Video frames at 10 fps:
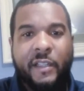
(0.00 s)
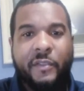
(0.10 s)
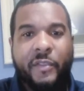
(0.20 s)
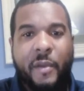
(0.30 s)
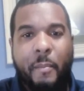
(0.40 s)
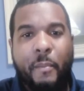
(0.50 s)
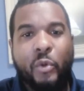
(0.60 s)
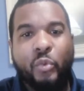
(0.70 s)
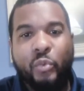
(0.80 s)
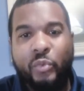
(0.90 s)
the
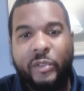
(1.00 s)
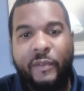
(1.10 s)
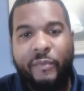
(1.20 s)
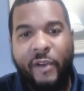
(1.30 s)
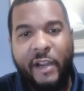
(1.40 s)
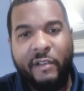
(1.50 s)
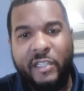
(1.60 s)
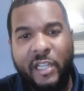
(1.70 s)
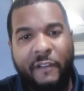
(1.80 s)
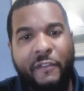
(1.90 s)
moon.
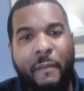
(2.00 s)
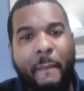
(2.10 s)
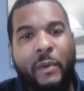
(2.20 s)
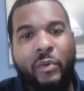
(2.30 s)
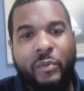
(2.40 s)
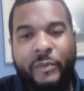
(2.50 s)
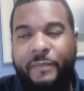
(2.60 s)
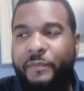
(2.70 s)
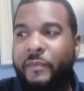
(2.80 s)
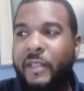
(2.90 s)
Fragrance of the moon.
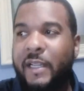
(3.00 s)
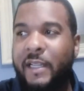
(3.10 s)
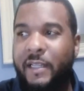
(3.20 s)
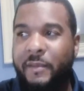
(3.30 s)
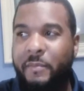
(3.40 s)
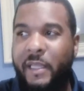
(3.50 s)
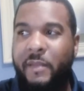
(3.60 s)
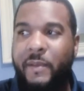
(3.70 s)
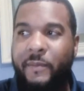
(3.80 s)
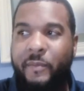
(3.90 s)
Many
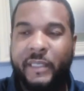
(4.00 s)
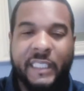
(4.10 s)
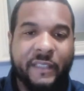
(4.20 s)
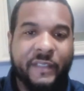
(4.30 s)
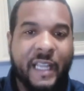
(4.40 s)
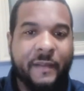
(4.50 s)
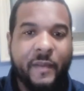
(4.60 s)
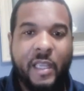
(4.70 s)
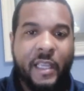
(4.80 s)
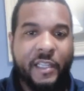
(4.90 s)
people believe that
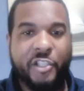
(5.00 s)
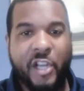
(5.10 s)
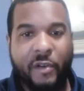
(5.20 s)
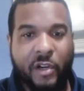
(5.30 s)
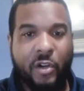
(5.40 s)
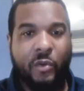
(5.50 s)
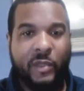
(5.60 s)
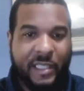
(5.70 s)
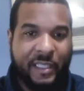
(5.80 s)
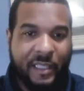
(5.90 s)
Jericho
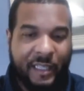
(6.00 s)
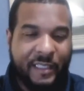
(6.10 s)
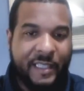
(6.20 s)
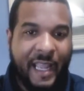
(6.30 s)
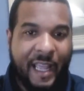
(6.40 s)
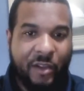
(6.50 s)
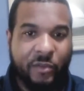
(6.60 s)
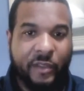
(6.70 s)
was a town